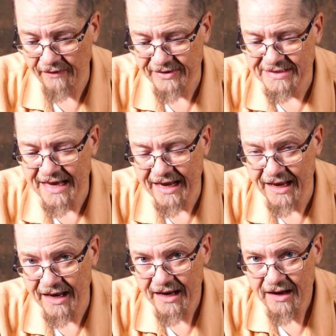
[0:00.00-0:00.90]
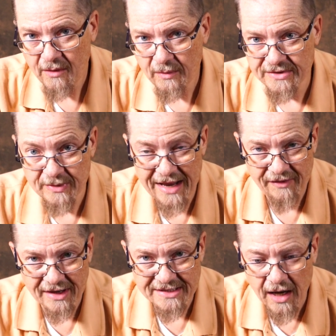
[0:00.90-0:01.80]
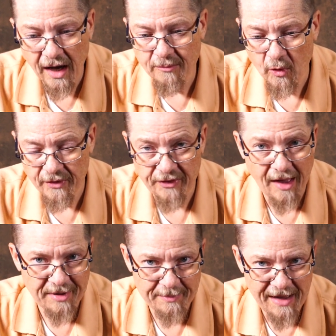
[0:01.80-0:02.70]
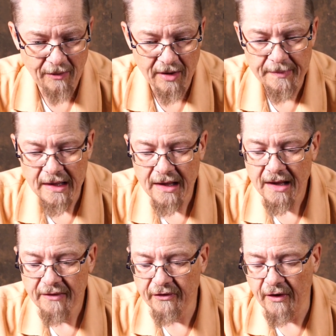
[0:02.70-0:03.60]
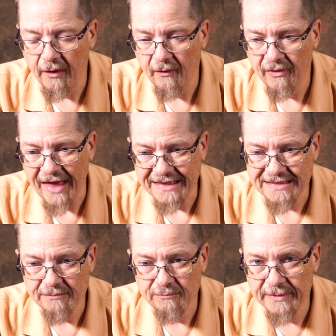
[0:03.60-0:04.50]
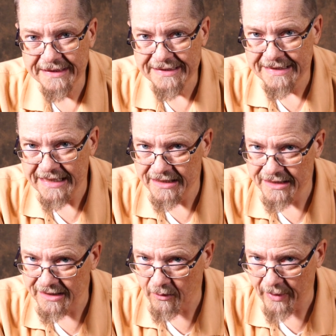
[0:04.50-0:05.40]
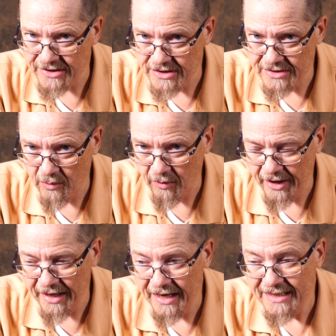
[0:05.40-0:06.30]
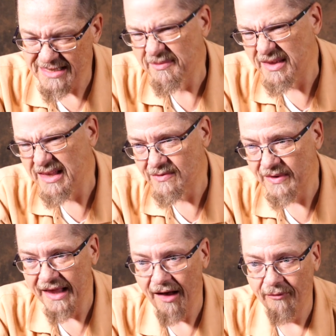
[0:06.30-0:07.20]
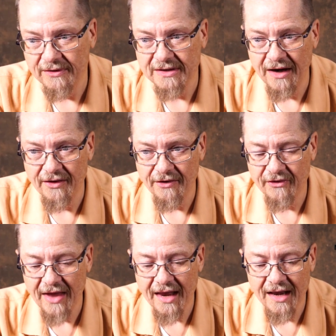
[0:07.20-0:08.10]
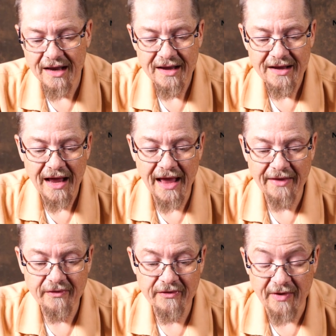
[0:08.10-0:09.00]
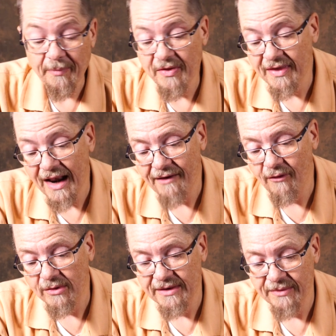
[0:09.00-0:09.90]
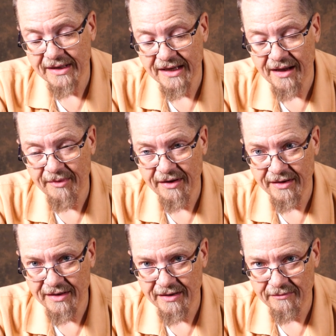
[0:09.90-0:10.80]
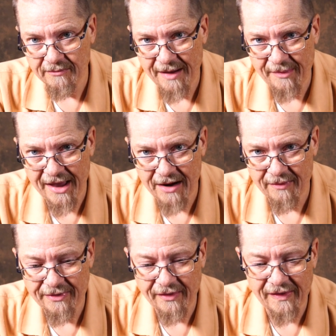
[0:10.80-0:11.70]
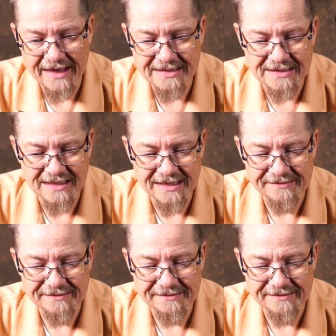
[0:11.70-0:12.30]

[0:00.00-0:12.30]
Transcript: of a second, which would have a ton more stopping power. So that's a really neat little equation to work in, and something that's really helpful to understand, and something that I've only really come to wrap my head around the last